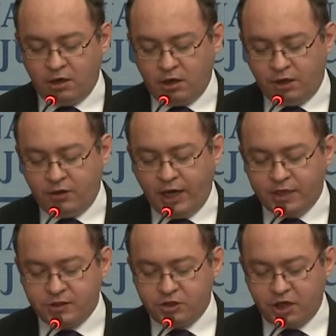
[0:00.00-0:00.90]
In the
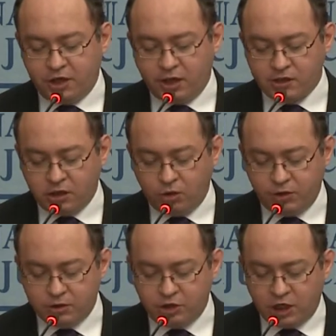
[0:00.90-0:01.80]
ICJ case law,
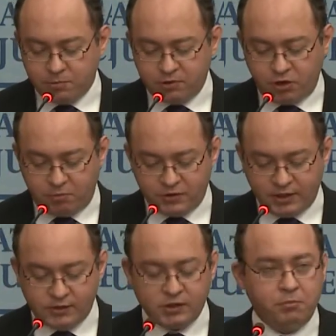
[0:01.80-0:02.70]
this judgment
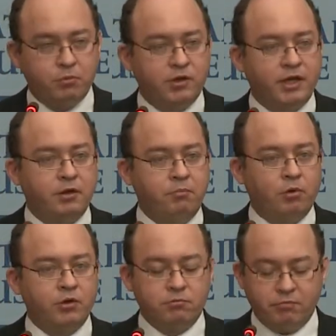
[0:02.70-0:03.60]
represents an
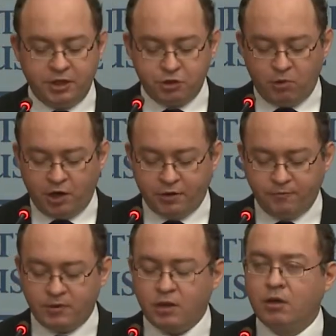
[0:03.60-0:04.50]
important benchmark,
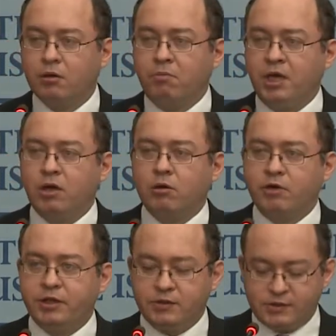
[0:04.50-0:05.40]
being
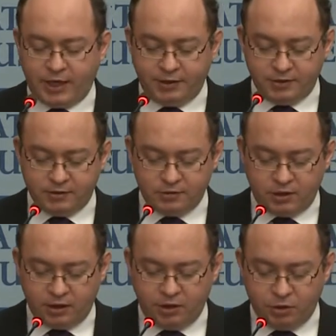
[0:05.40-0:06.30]
already cited
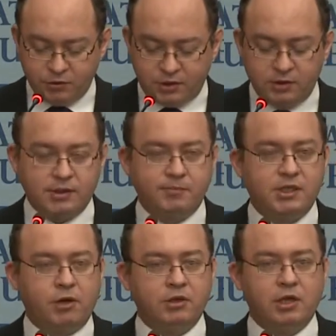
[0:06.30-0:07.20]
and used in
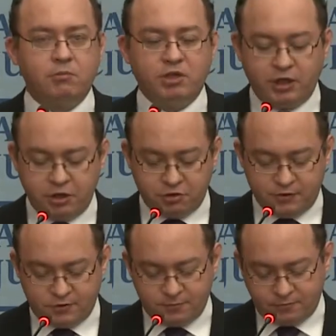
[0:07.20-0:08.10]
subsequent
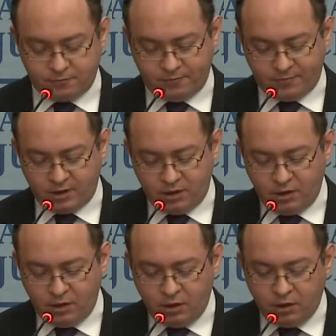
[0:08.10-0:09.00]
delimitations.
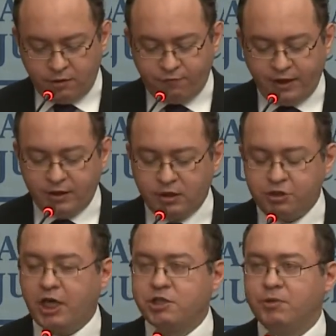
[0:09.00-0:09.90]
The fact that the
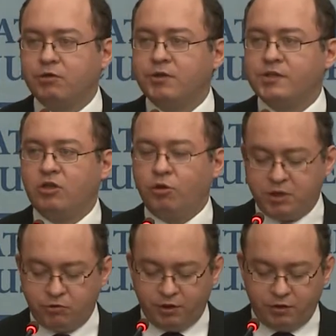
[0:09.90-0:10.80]
judgment was
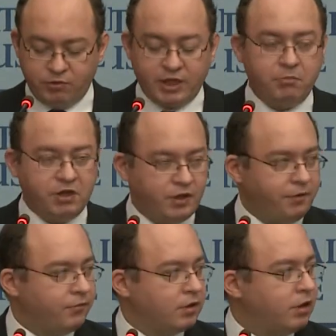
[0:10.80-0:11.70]
adopted with unanimity,
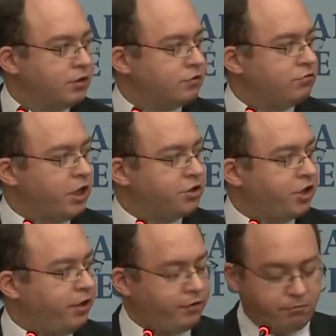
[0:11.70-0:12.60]
as Judge
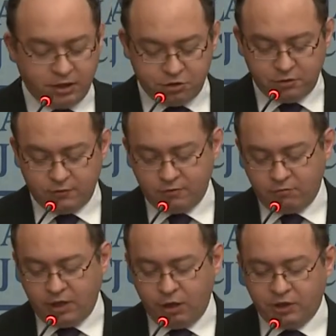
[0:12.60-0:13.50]
Keith mentioned,
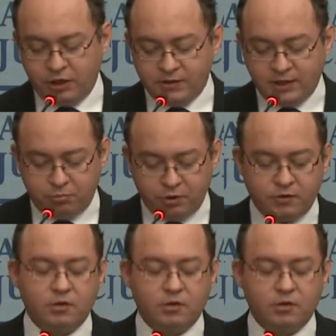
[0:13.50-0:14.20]
without any separate